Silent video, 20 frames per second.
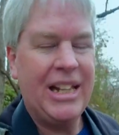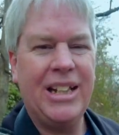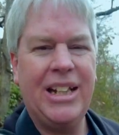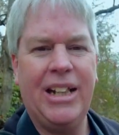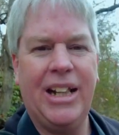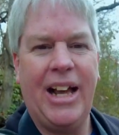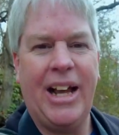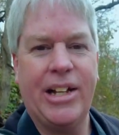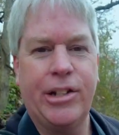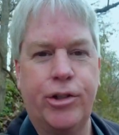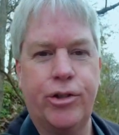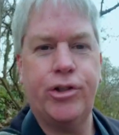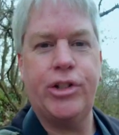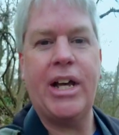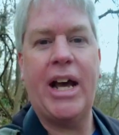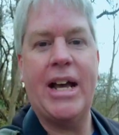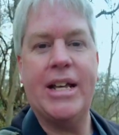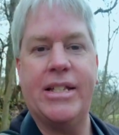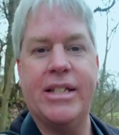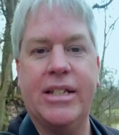Little
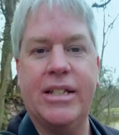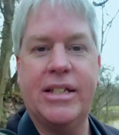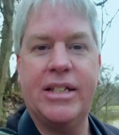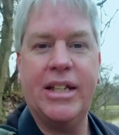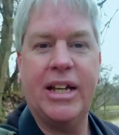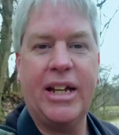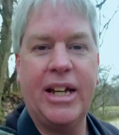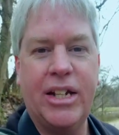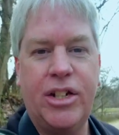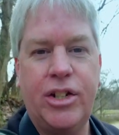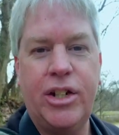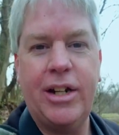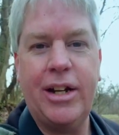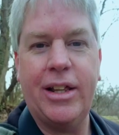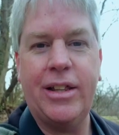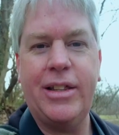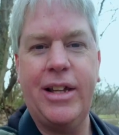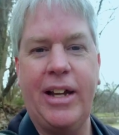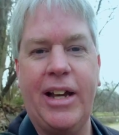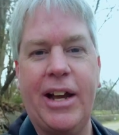exercises that get you
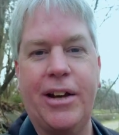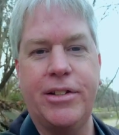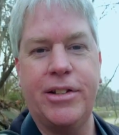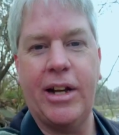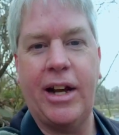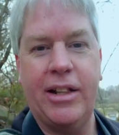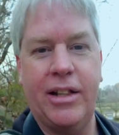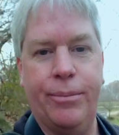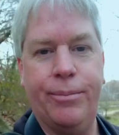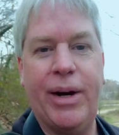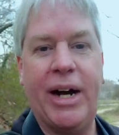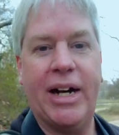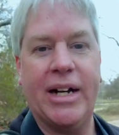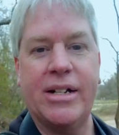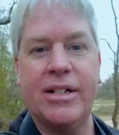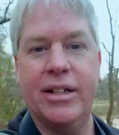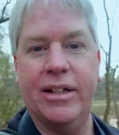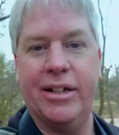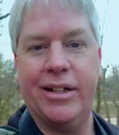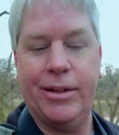to think outside the
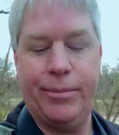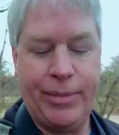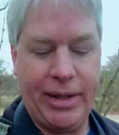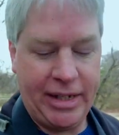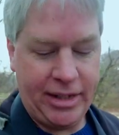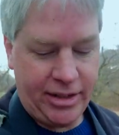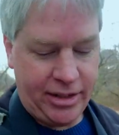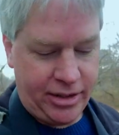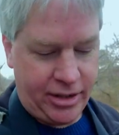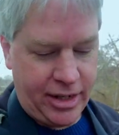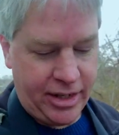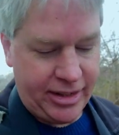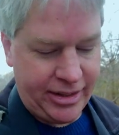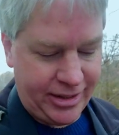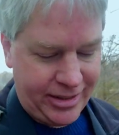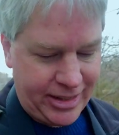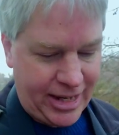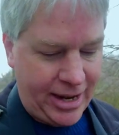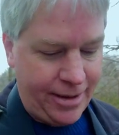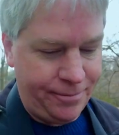box a little bit.
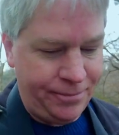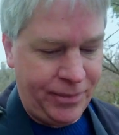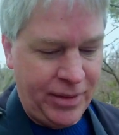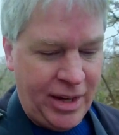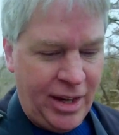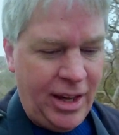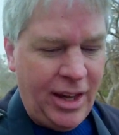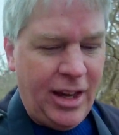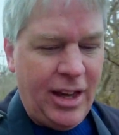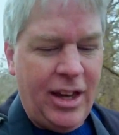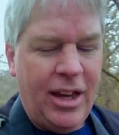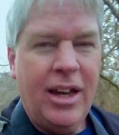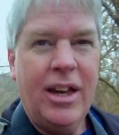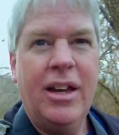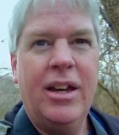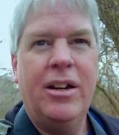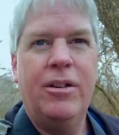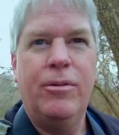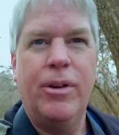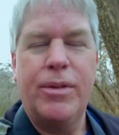Because
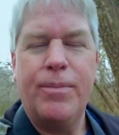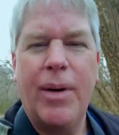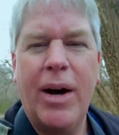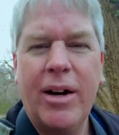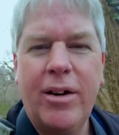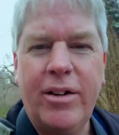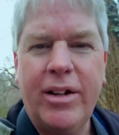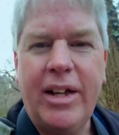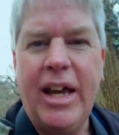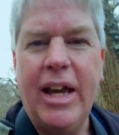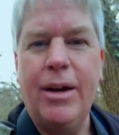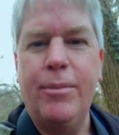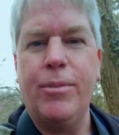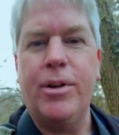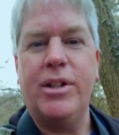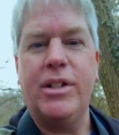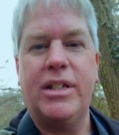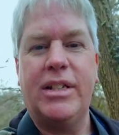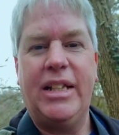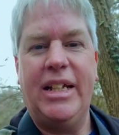with modern
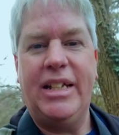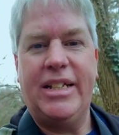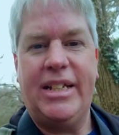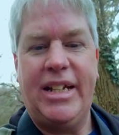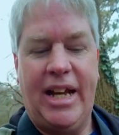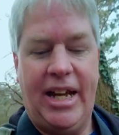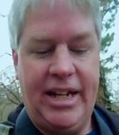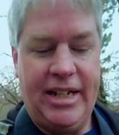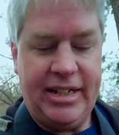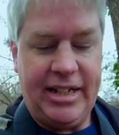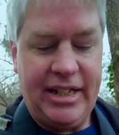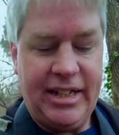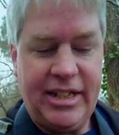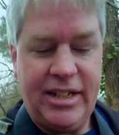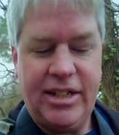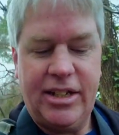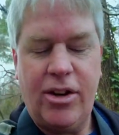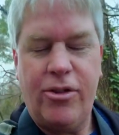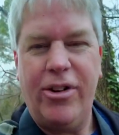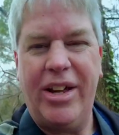cameras these days, it's
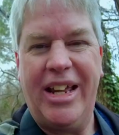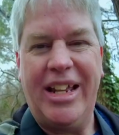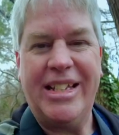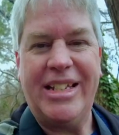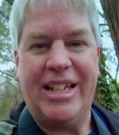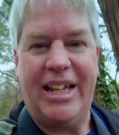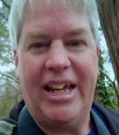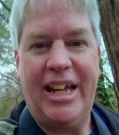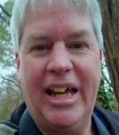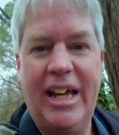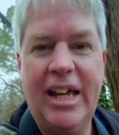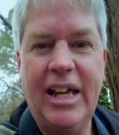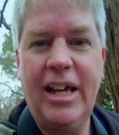so easy.